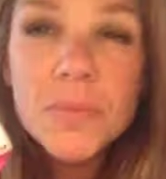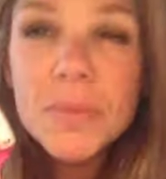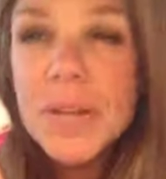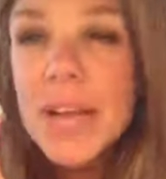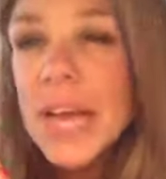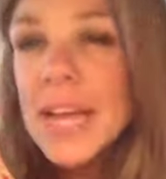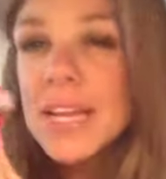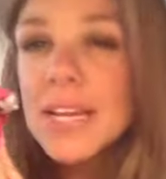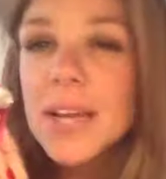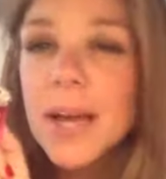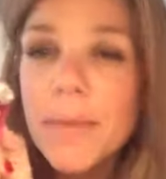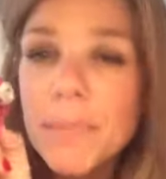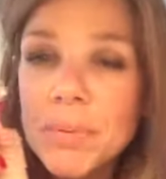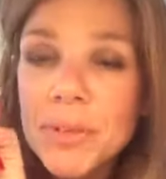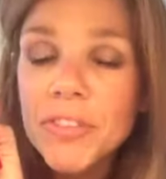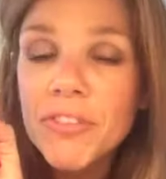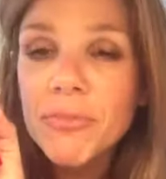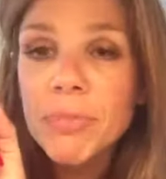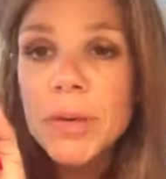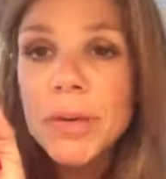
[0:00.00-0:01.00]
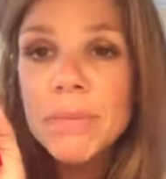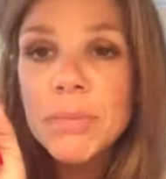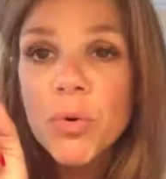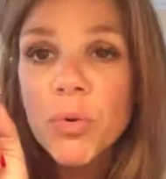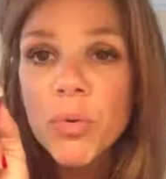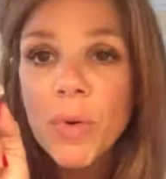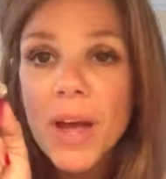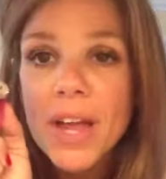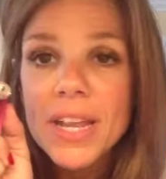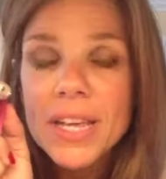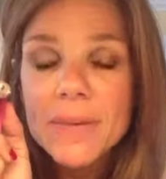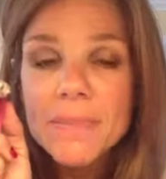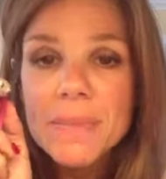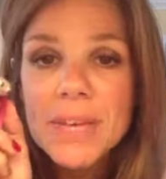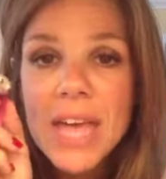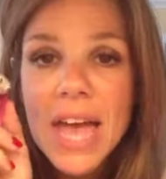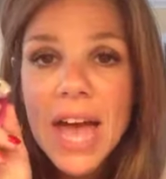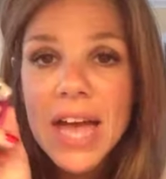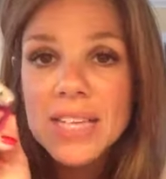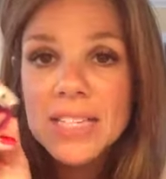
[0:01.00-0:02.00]
but I had a couple of people writing
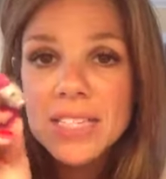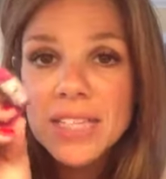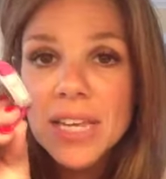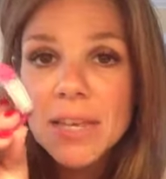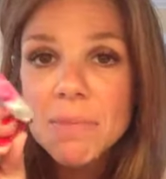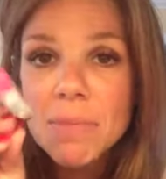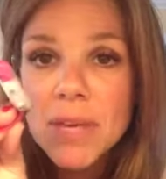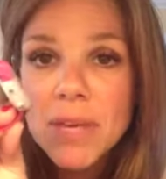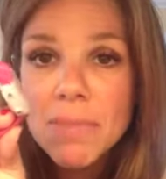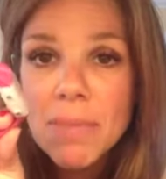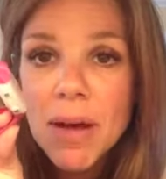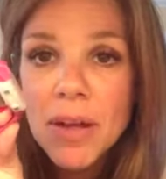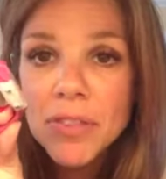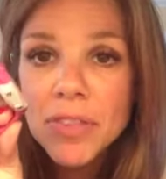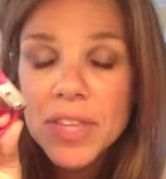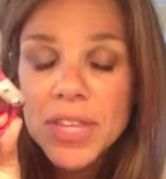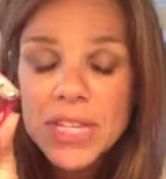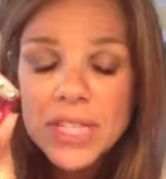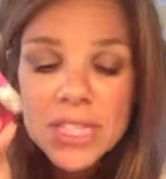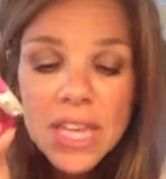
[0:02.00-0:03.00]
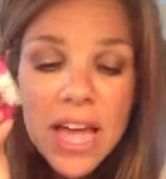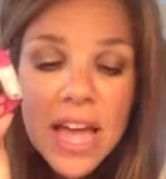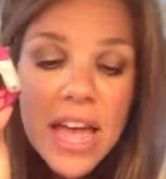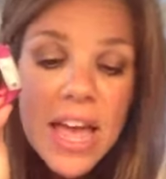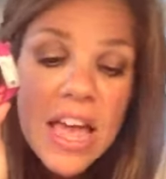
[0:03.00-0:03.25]
me asking me about this.